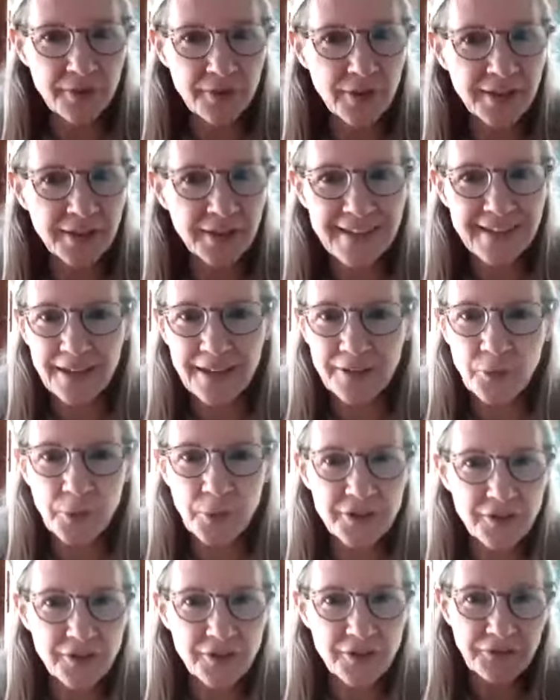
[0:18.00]
look at that
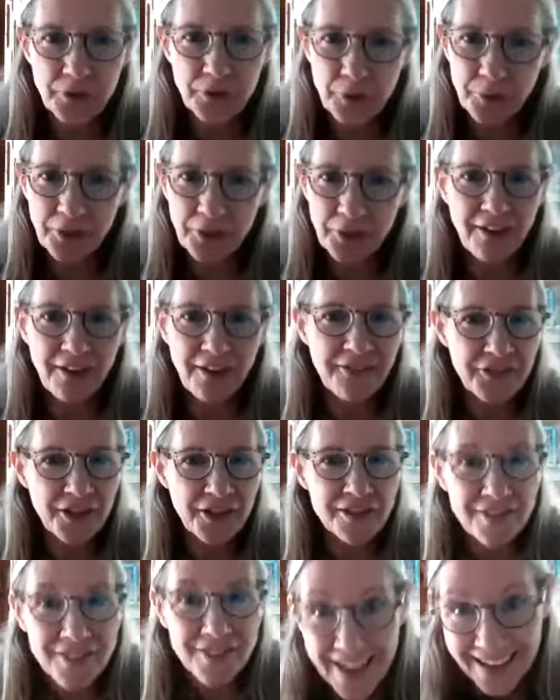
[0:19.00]
gorgeous view of
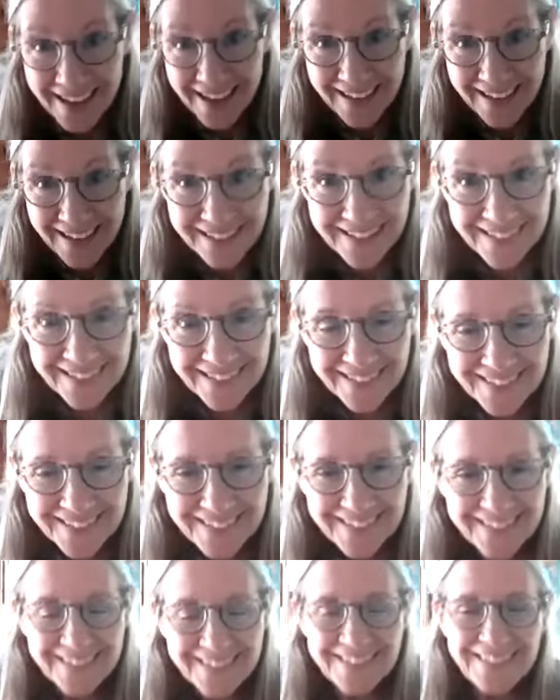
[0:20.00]
the lake.
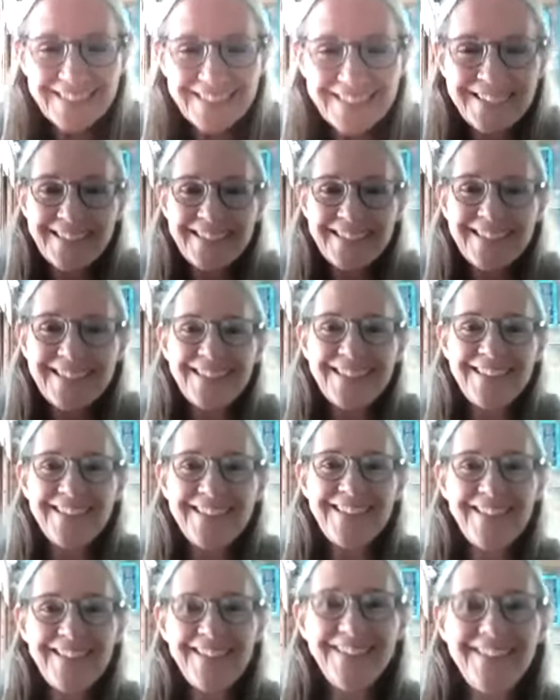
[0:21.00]

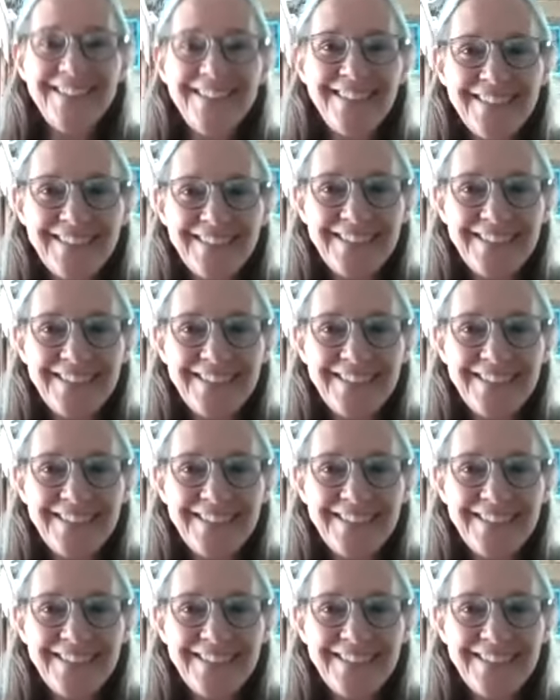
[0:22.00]
Ah,